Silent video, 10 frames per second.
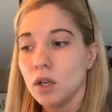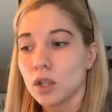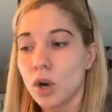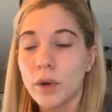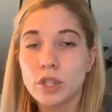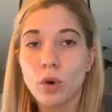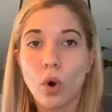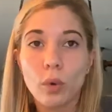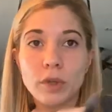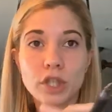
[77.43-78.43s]
go into a
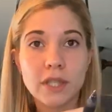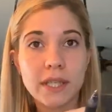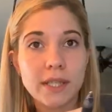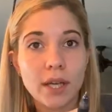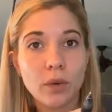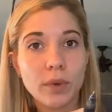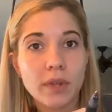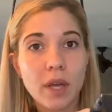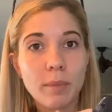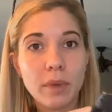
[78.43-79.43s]
whole bunch of detail with
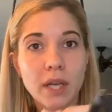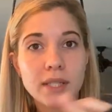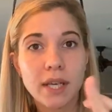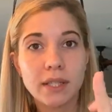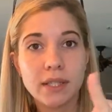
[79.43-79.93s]
them because I